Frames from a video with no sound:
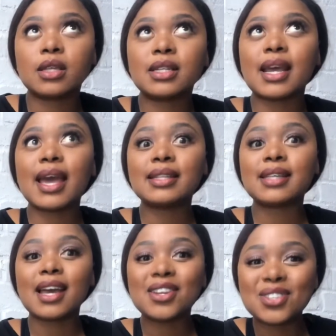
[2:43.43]

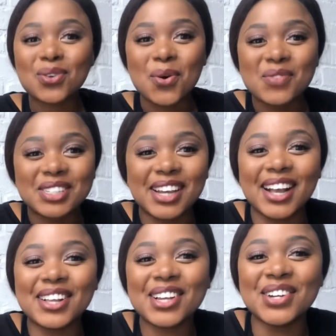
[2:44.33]

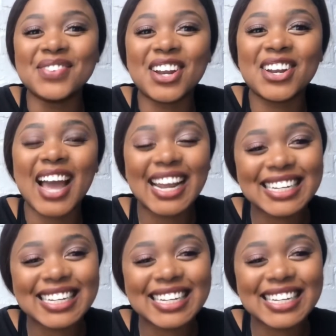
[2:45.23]
@_MichelleKhumalo_.